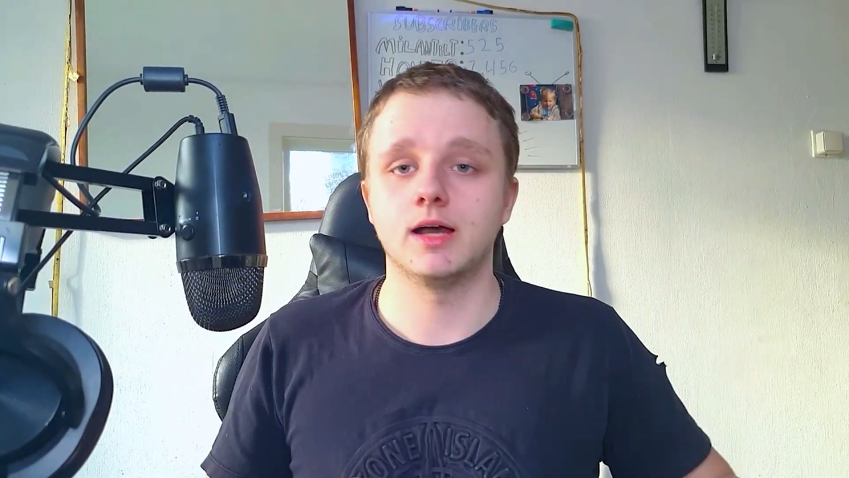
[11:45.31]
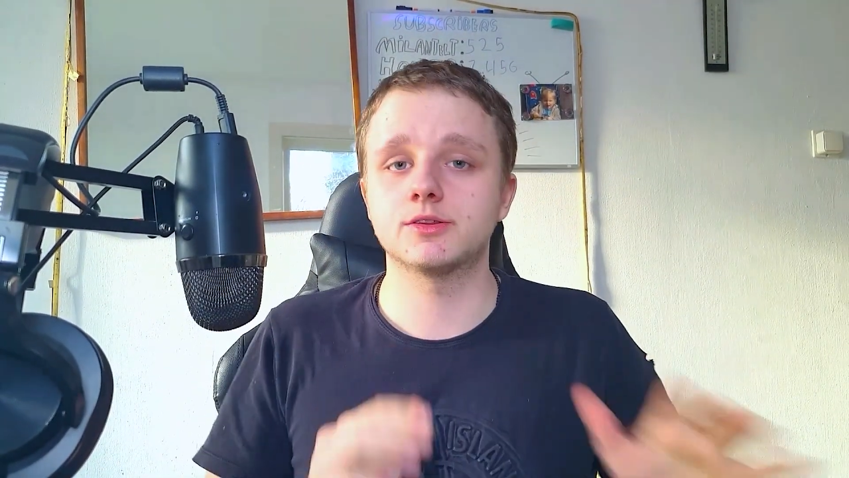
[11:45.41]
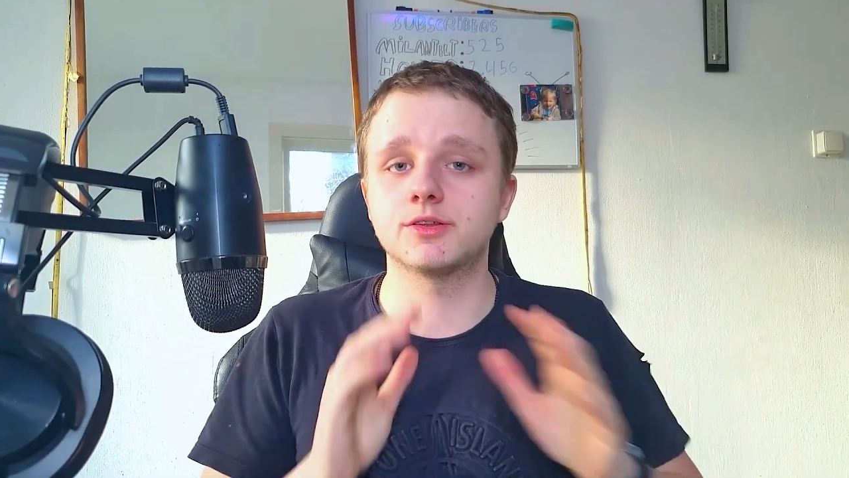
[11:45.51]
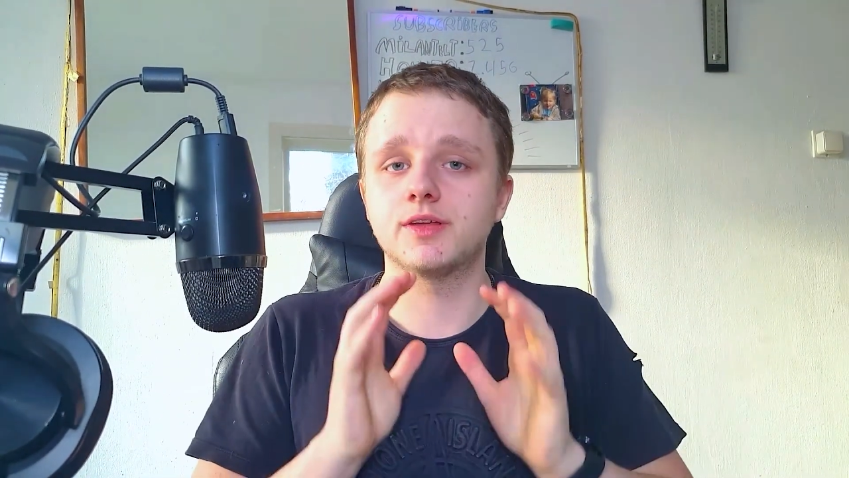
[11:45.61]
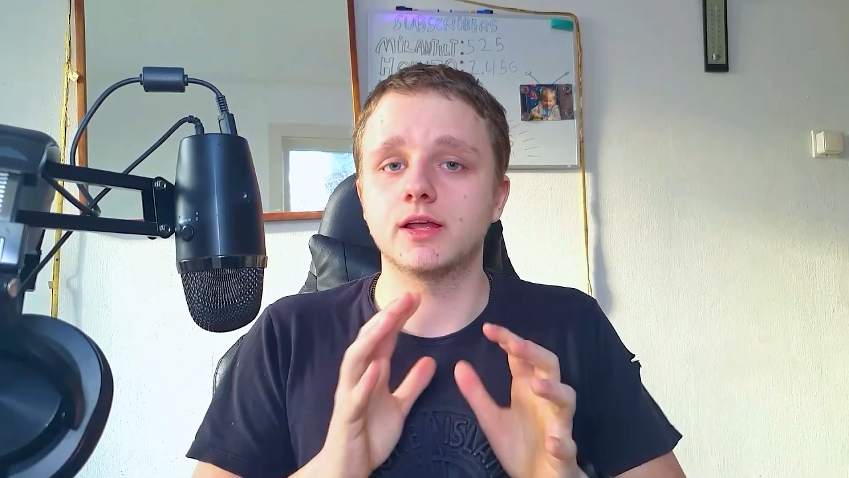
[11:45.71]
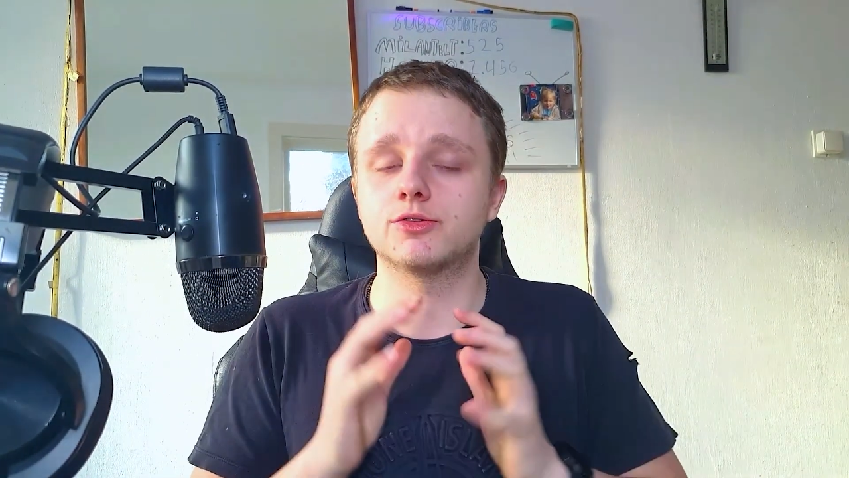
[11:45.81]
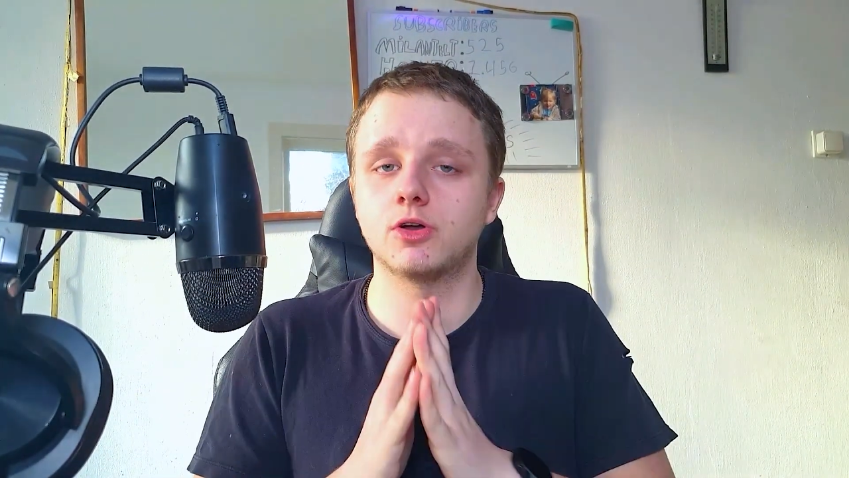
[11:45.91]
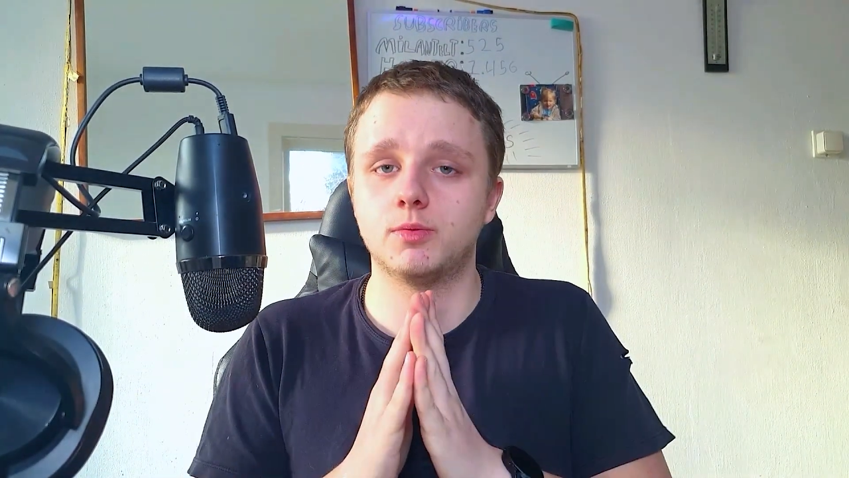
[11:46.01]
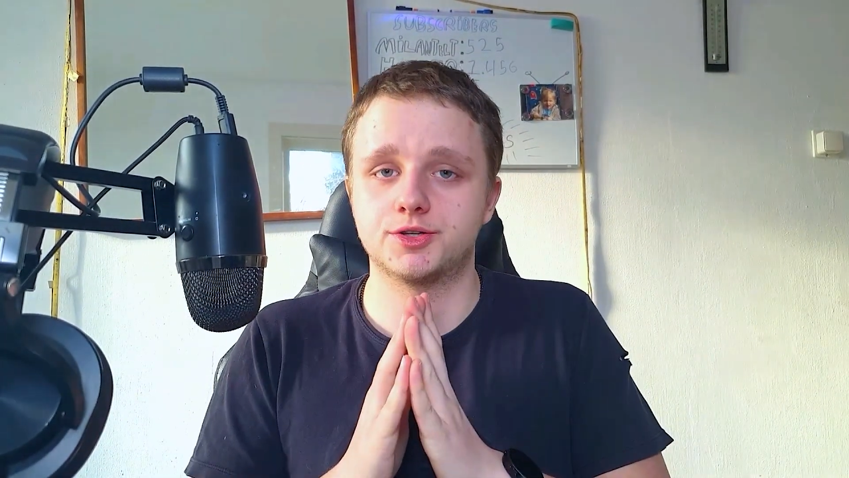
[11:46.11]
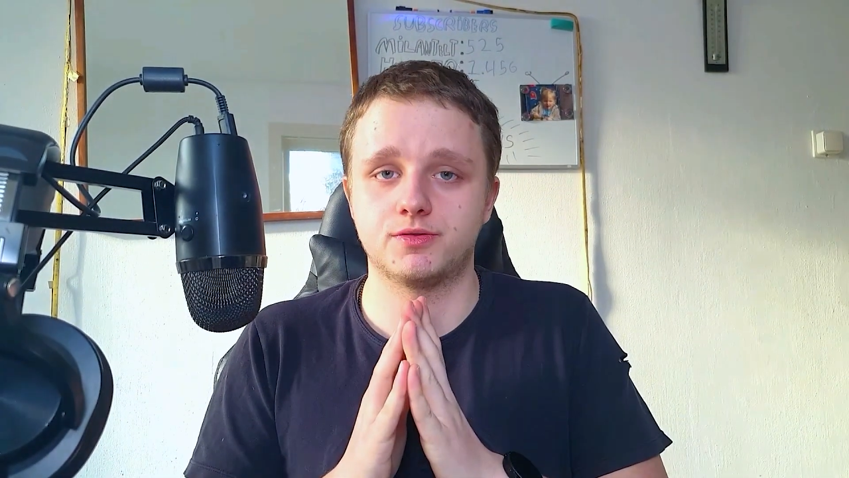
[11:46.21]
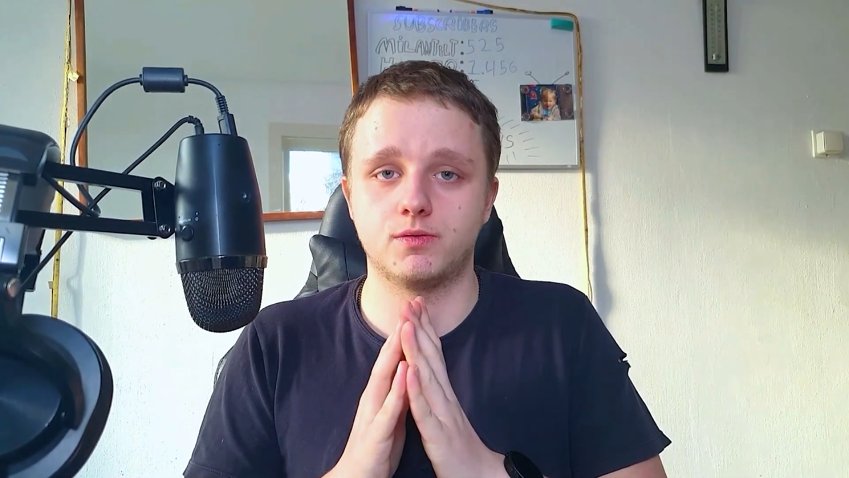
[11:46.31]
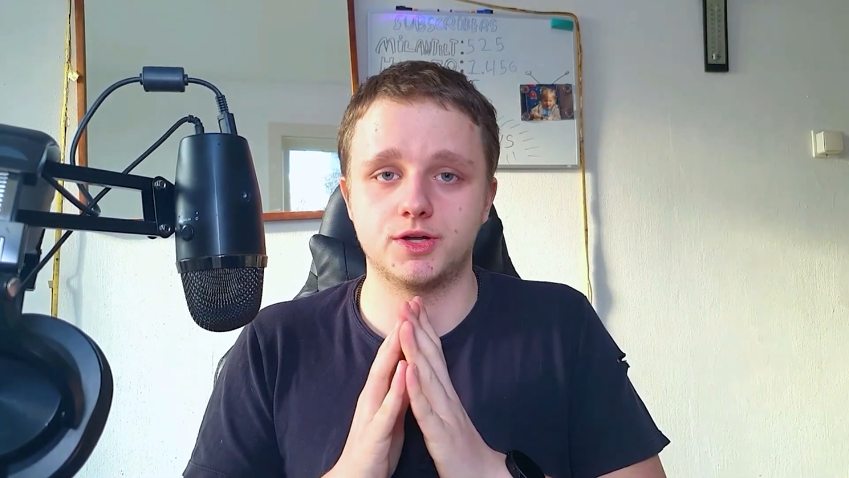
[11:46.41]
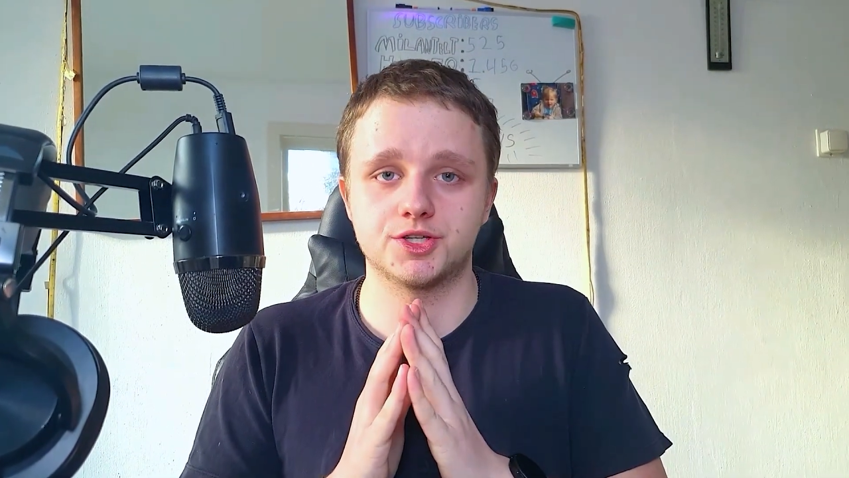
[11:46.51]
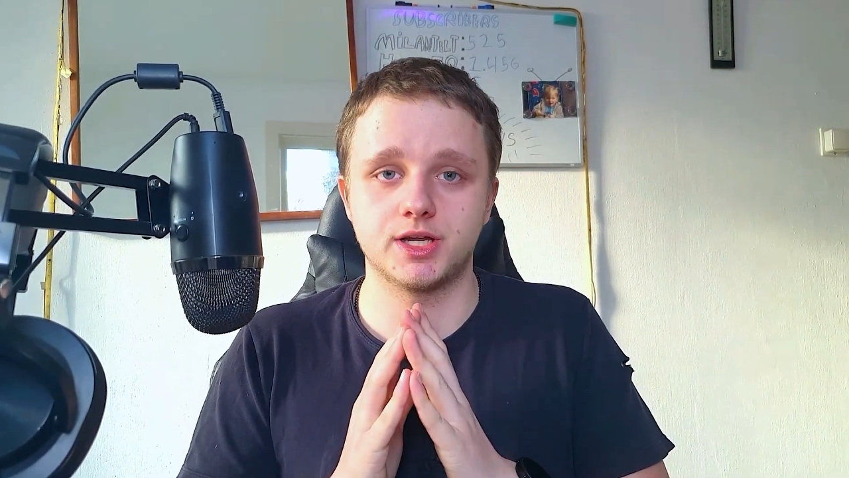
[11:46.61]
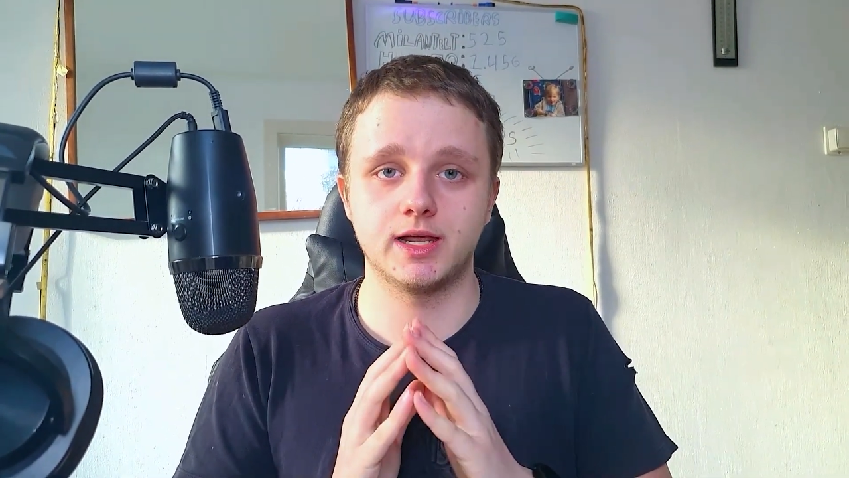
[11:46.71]
Uh, thank you so much for
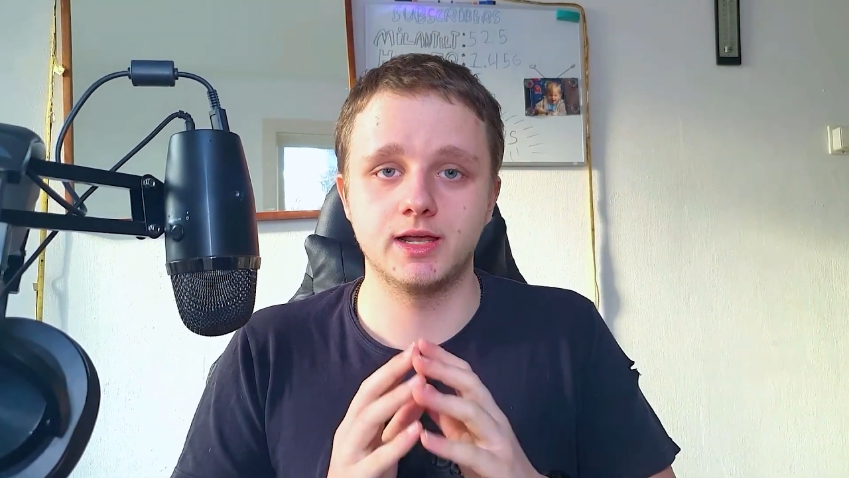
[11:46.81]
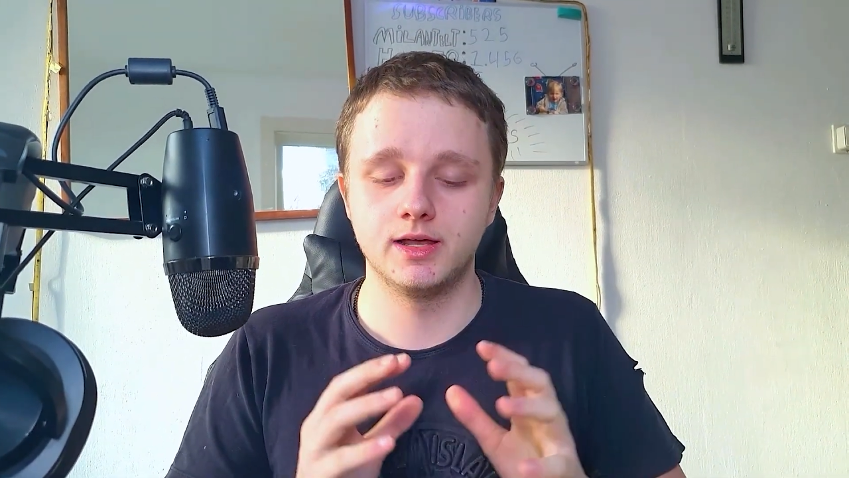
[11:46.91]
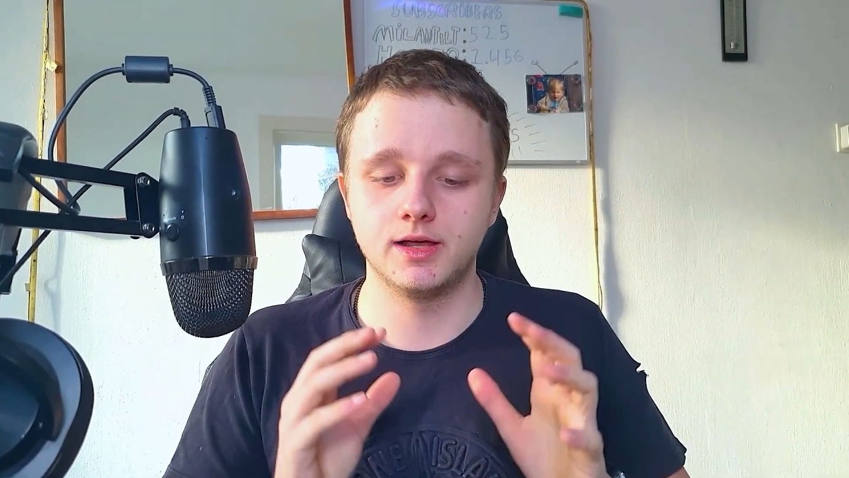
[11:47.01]
watching.